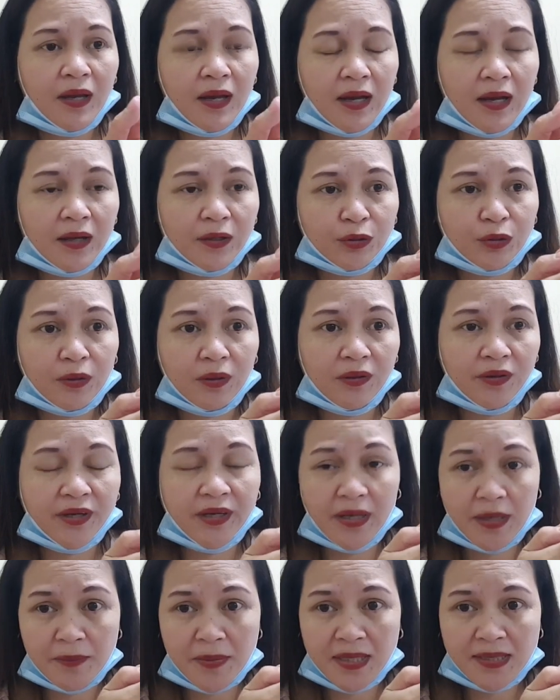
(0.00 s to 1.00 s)
to
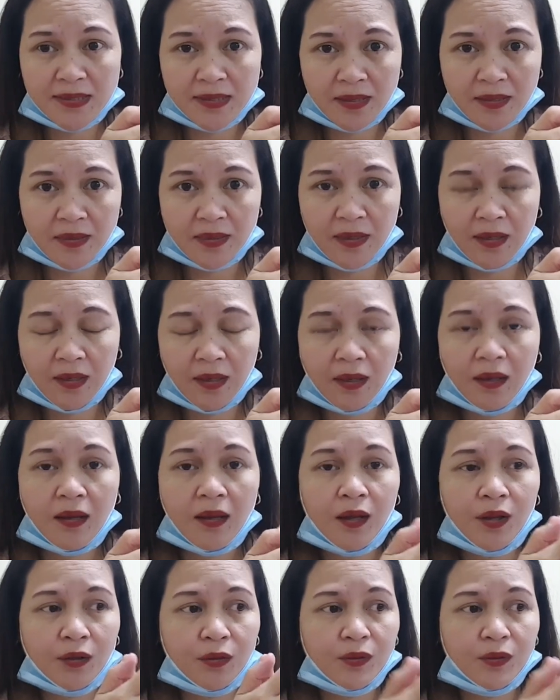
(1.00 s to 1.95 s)
learn the basic thing.